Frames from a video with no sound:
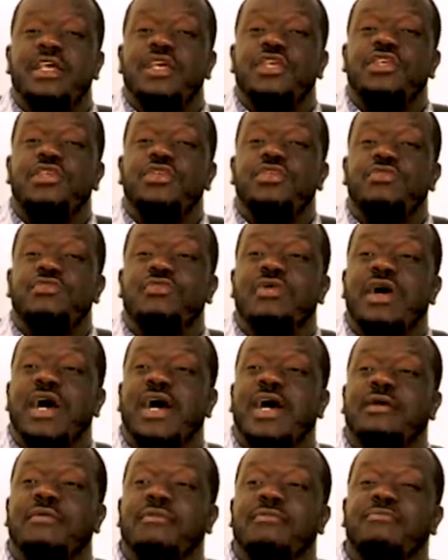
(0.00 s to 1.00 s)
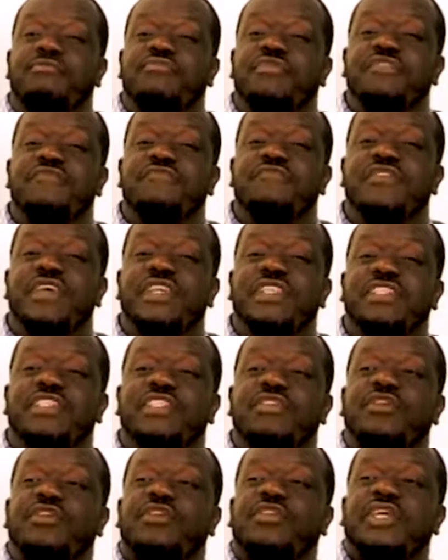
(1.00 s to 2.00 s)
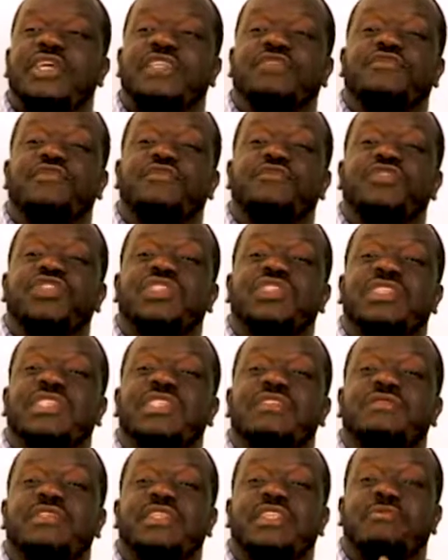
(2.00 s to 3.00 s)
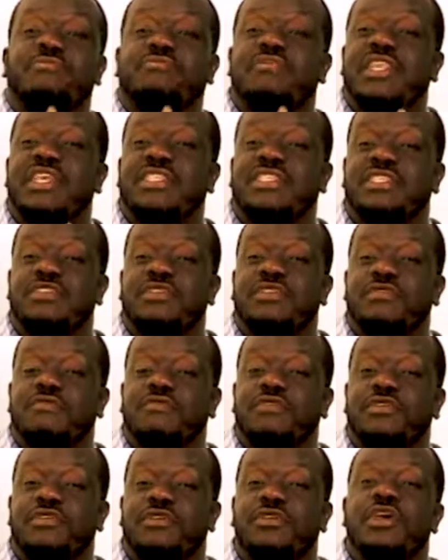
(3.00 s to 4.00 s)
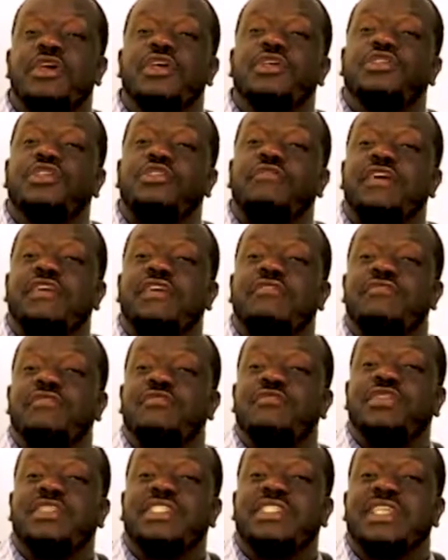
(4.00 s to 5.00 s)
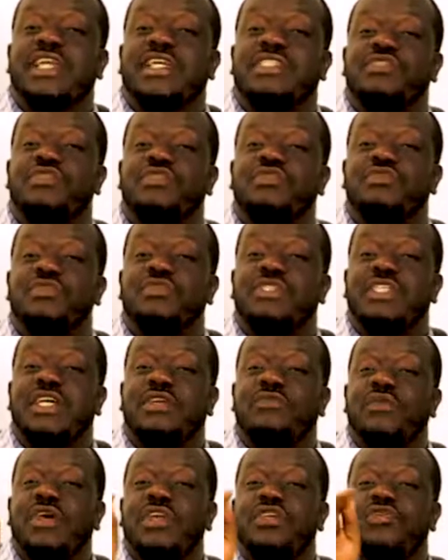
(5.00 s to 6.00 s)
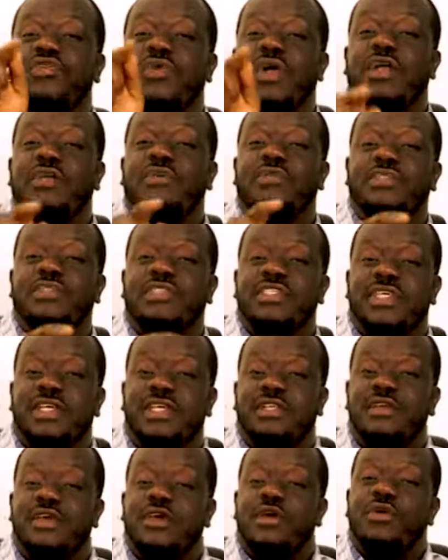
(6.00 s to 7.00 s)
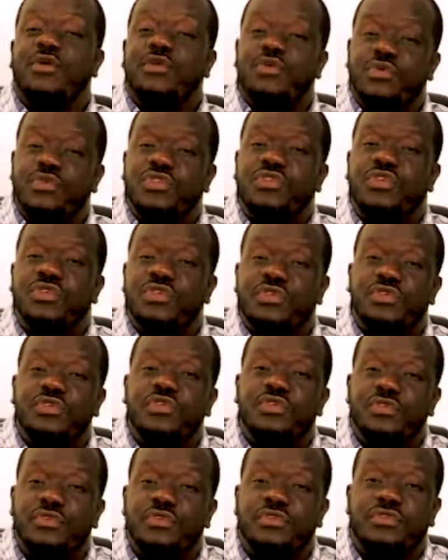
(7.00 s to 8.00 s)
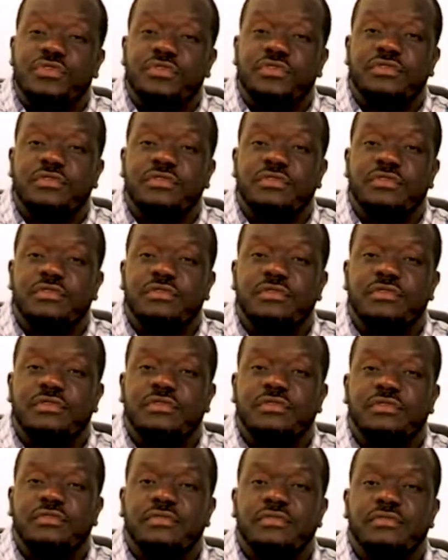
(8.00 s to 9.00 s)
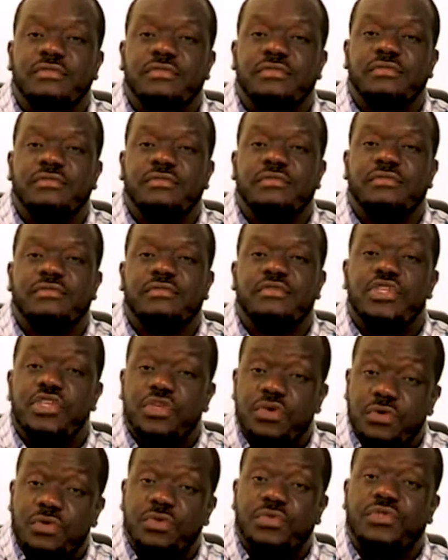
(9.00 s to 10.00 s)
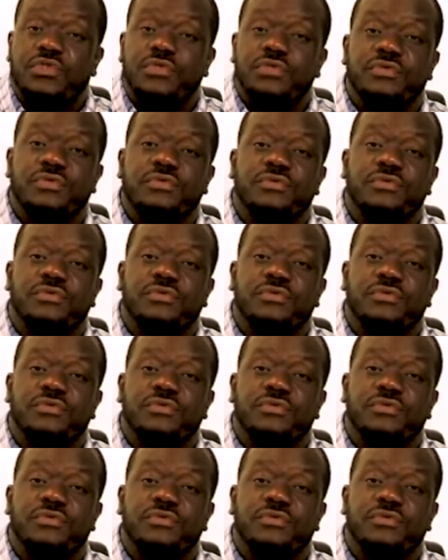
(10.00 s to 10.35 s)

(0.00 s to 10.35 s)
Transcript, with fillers: you are preventing others from receiving the blessing of God. So if everyone starts doing that where you are concerned, Who's going to lose? You too.